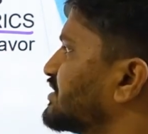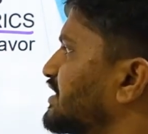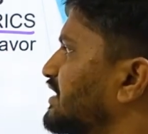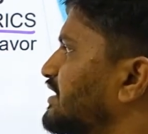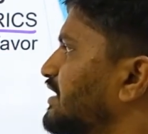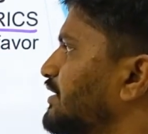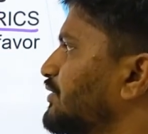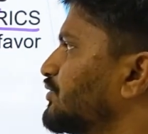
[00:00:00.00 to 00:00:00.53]

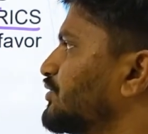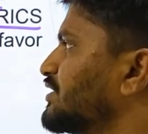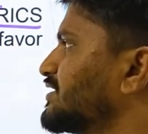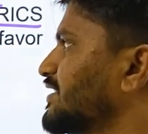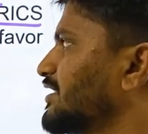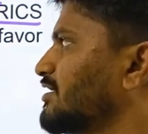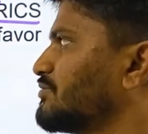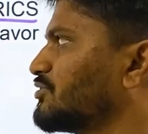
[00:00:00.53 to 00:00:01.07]
China due to its
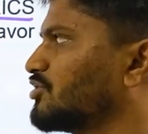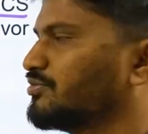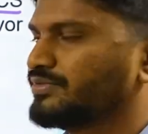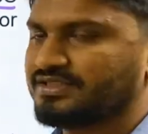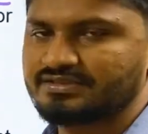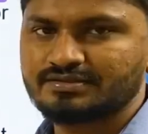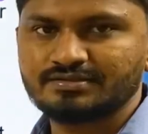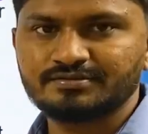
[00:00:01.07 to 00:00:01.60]
economic
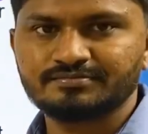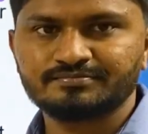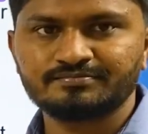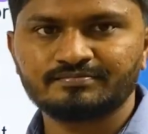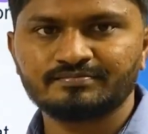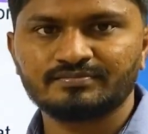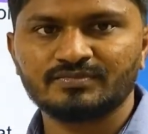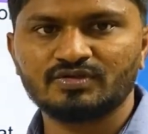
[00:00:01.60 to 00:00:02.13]
dominance.
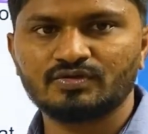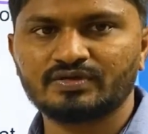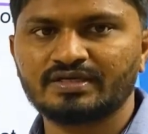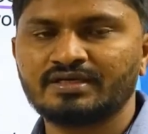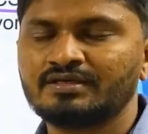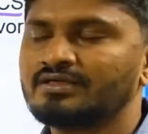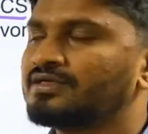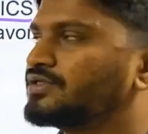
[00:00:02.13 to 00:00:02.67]
Okay,
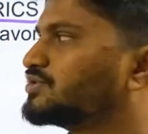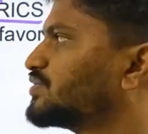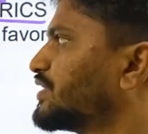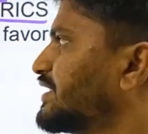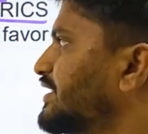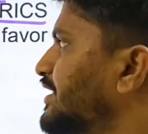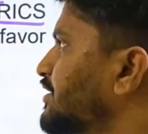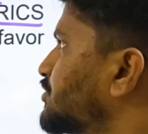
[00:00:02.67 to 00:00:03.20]
so
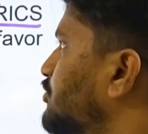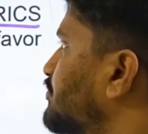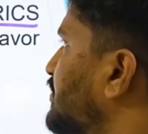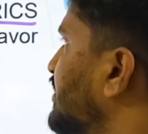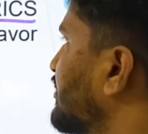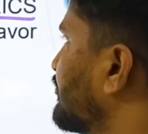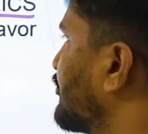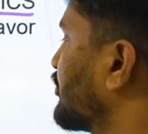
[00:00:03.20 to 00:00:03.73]
India should
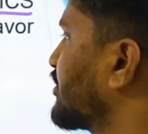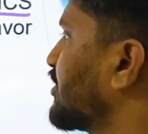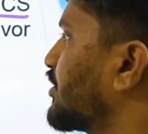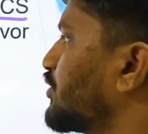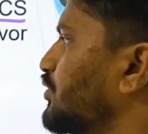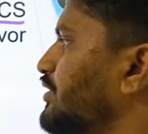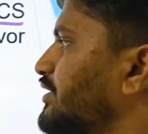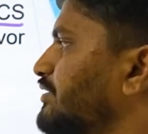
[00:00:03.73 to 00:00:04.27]
play important
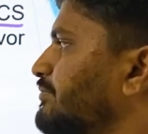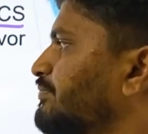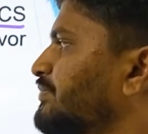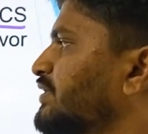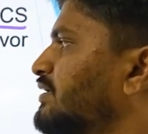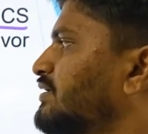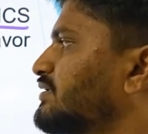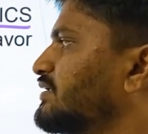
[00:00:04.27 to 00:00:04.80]
role here.
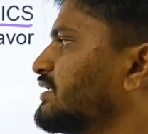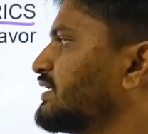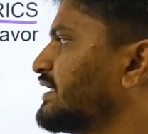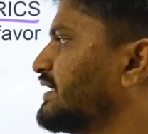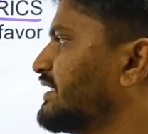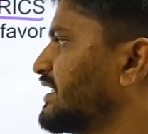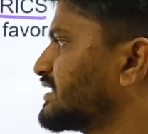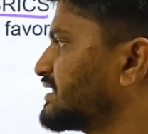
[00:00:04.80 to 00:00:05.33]
Then
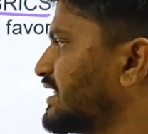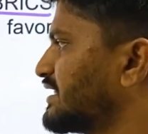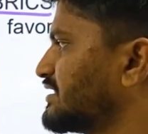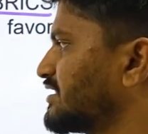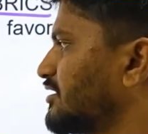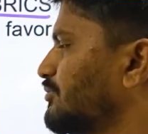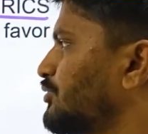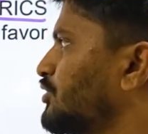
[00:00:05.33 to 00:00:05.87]
India's
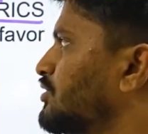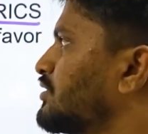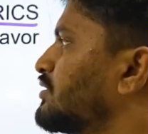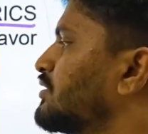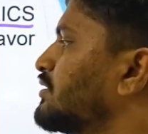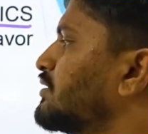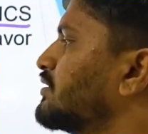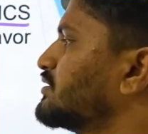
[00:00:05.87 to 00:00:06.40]
strategic approach
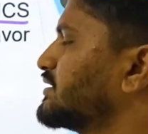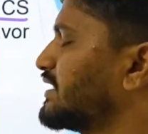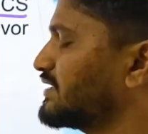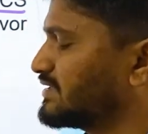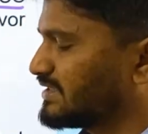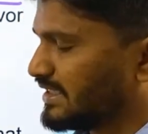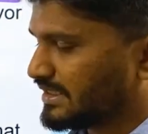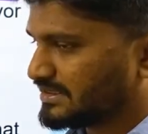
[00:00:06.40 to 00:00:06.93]

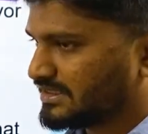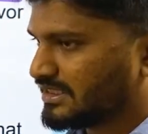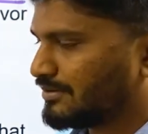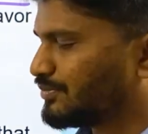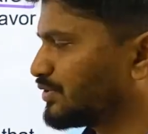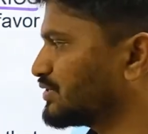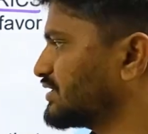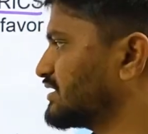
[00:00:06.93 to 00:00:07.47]

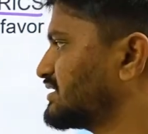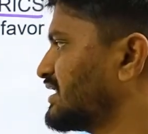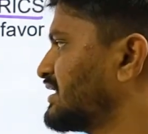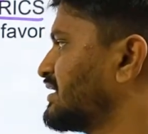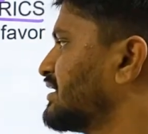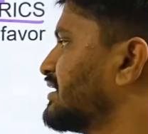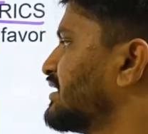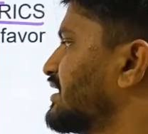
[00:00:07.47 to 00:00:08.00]
is
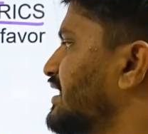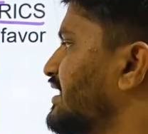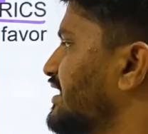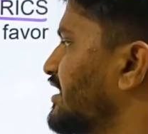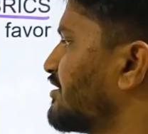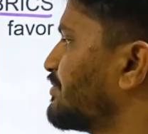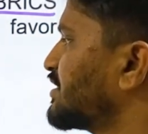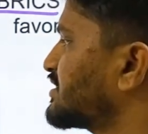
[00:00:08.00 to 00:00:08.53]
that
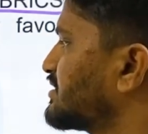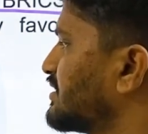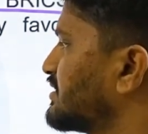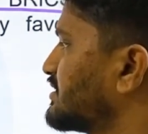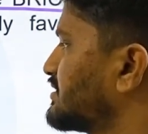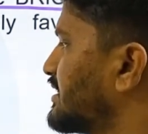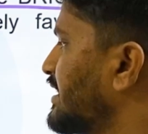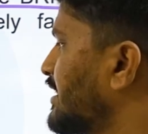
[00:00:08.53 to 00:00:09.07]
India must
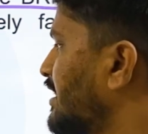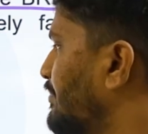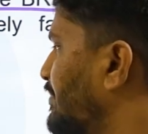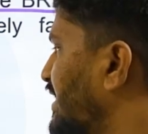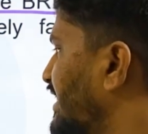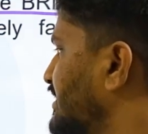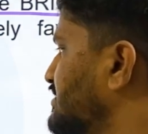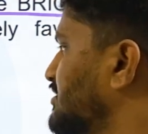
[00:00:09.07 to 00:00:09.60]
take a
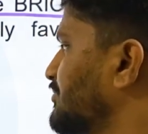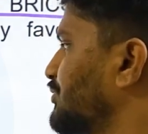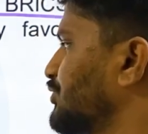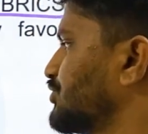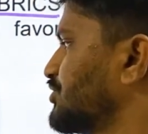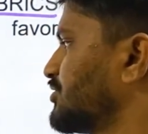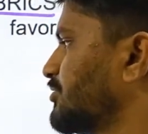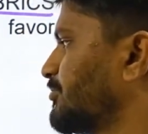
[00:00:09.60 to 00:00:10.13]
balanced
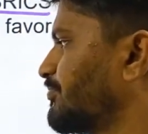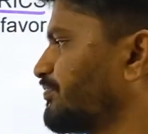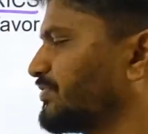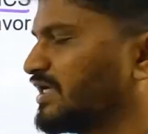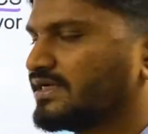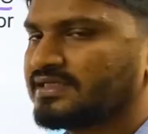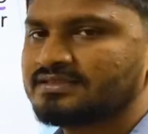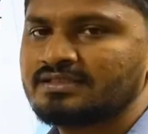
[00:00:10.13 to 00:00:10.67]
approach.
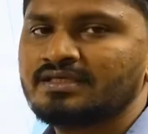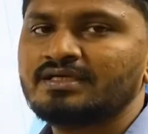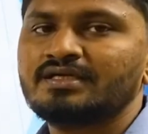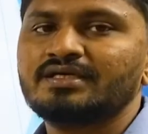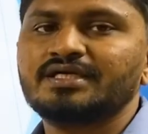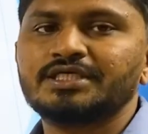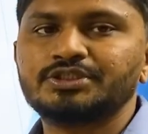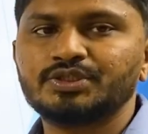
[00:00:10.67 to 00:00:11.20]
That is,
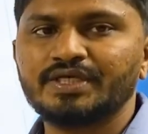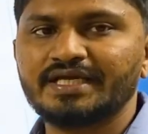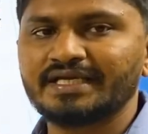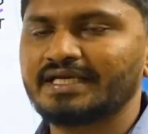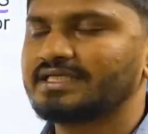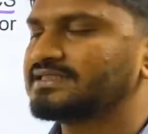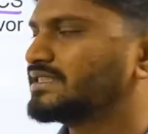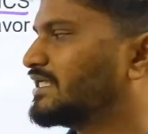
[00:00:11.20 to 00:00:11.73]
it should
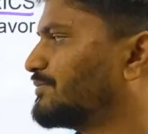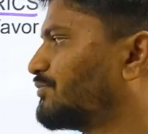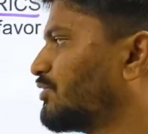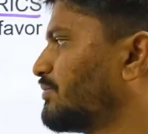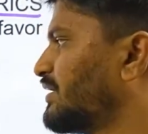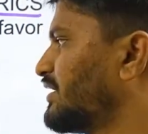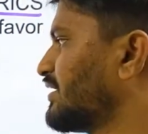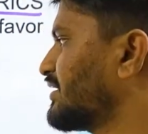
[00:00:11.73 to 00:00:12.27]
engage in
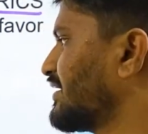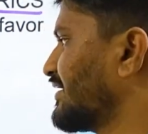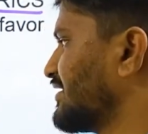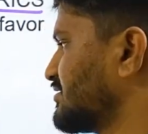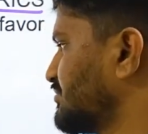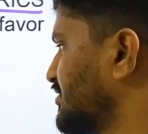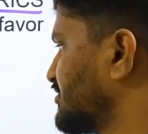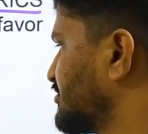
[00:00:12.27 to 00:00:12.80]
diplomatic
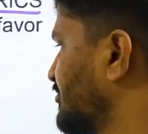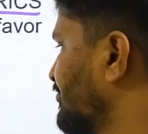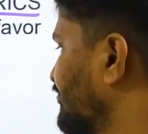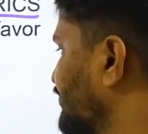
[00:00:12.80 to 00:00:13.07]
engagements.